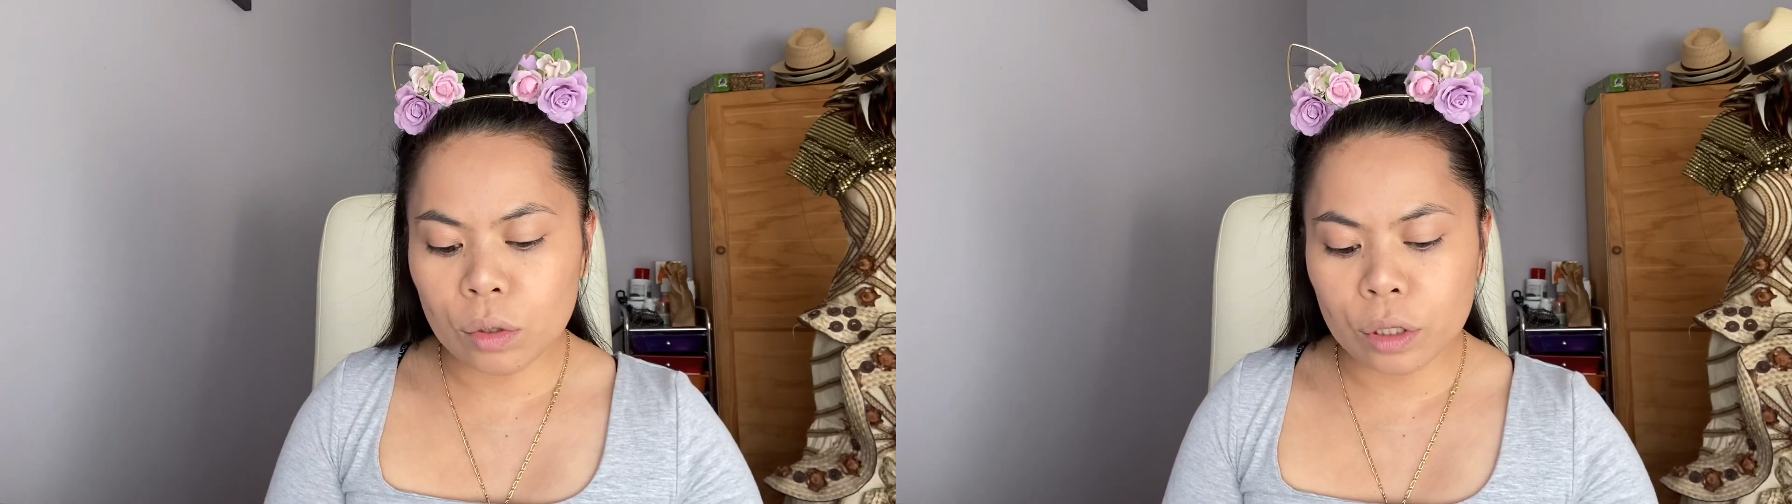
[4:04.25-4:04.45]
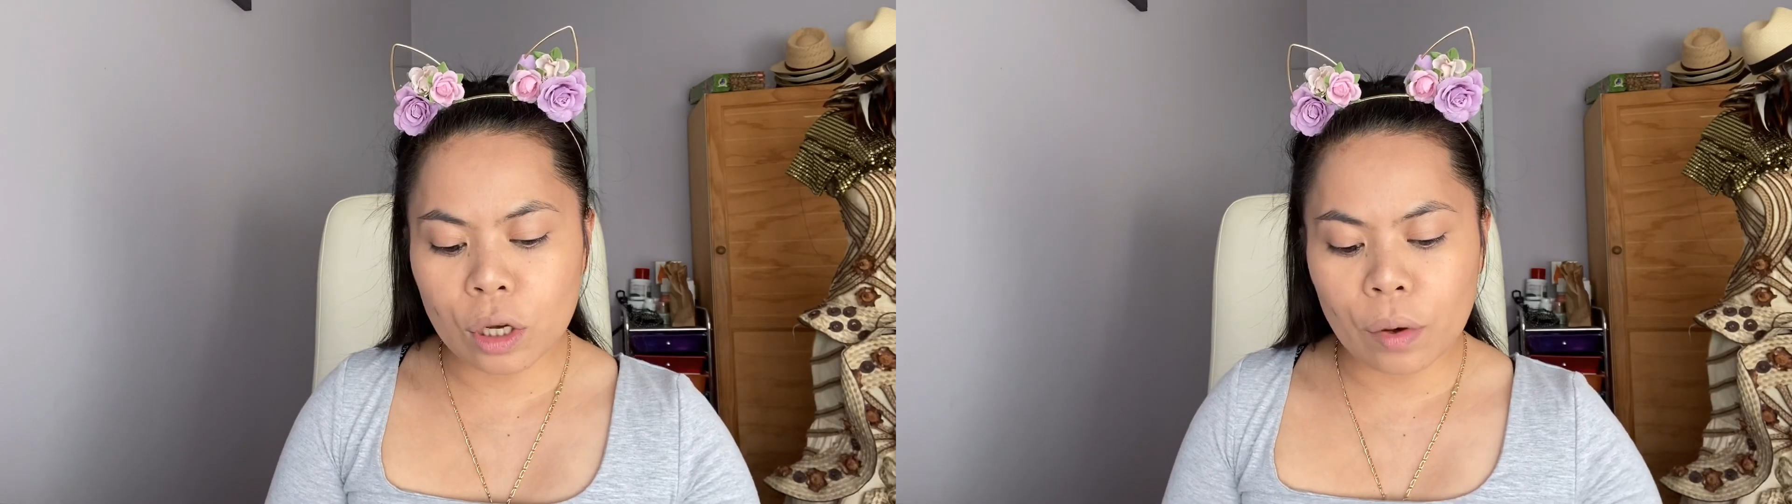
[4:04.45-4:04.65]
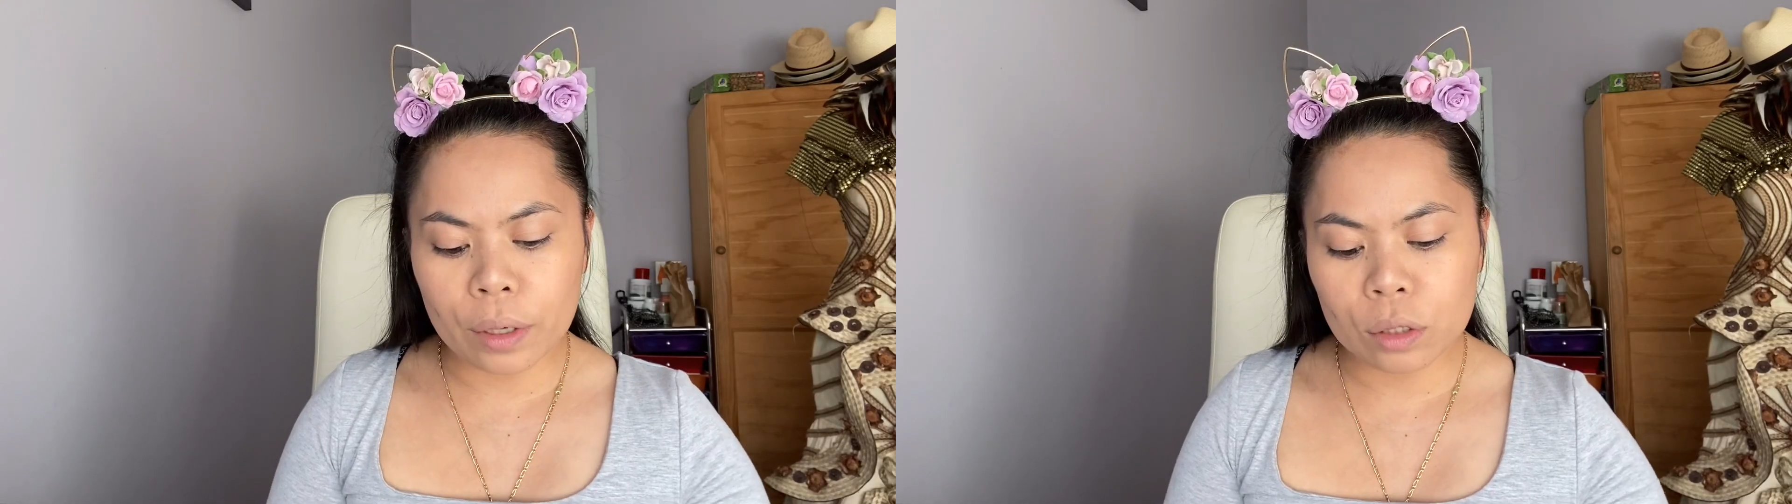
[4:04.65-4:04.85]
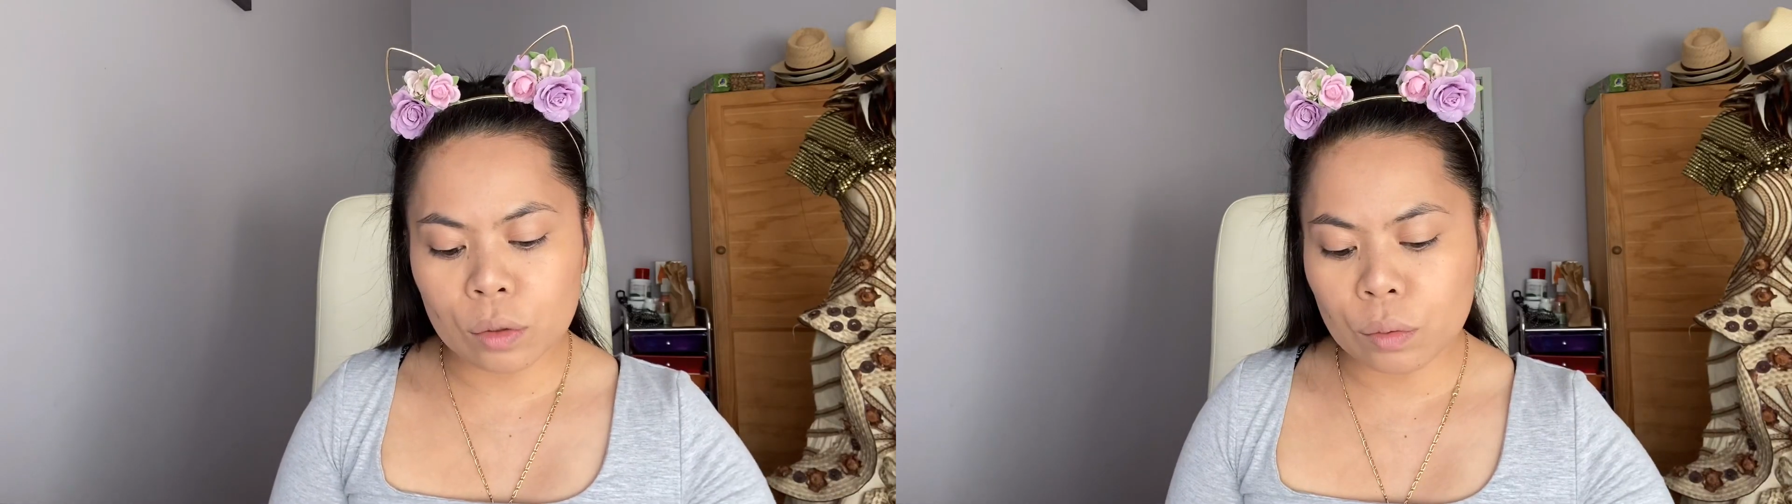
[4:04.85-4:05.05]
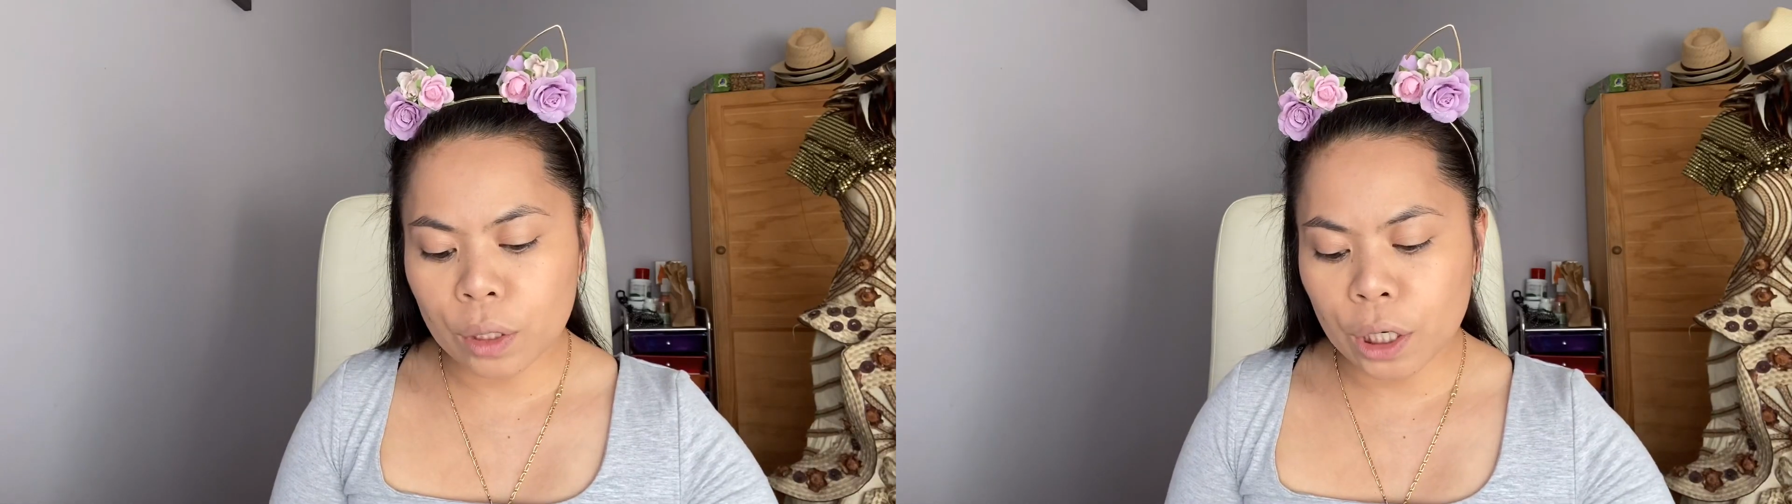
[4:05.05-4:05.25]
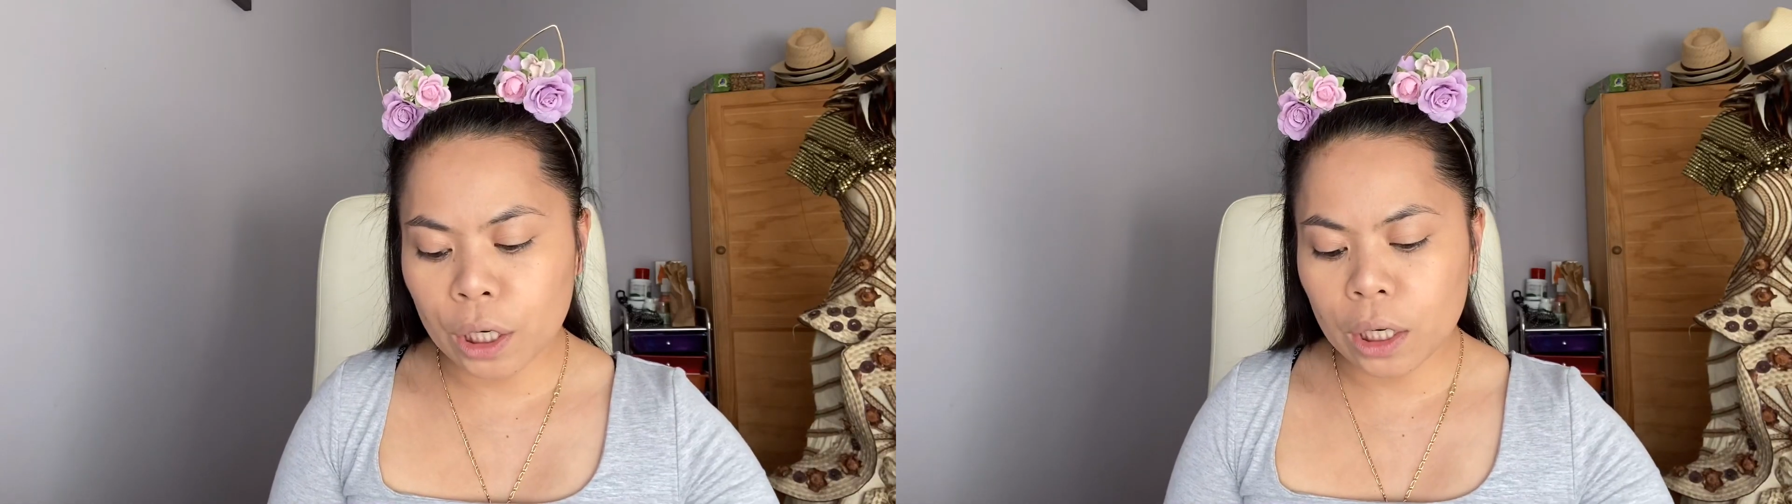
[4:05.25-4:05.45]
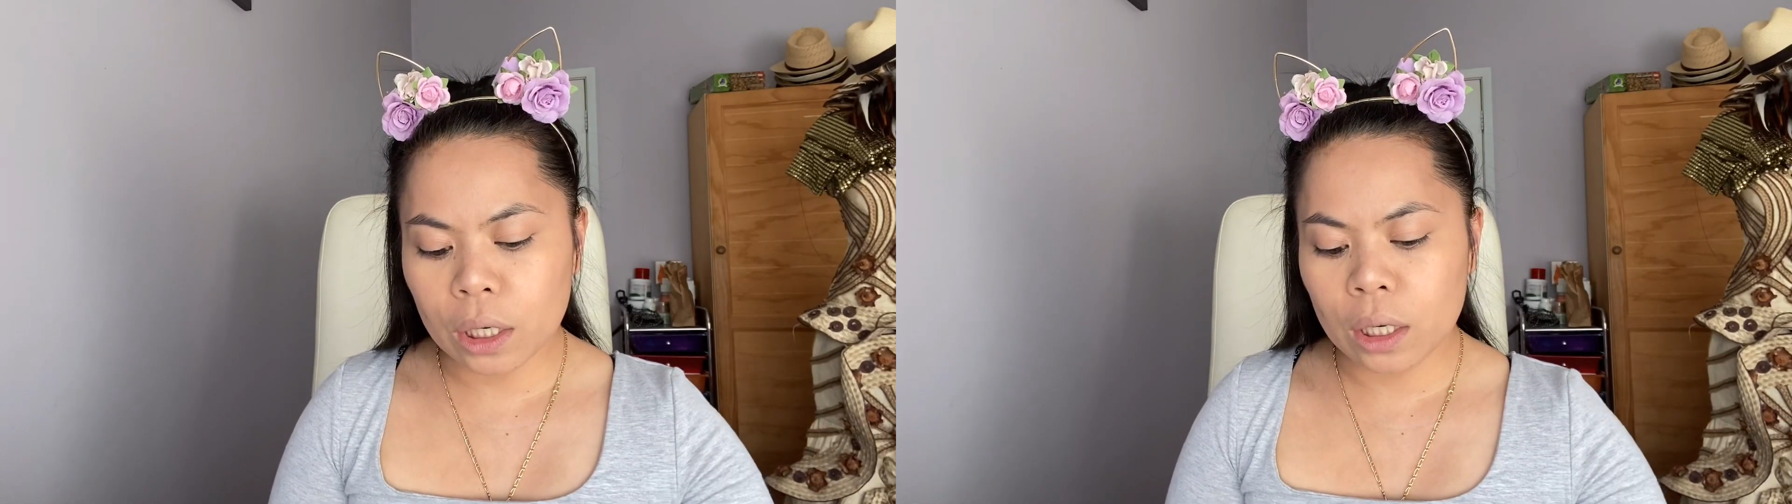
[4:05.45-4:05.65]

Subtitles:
you're going to work,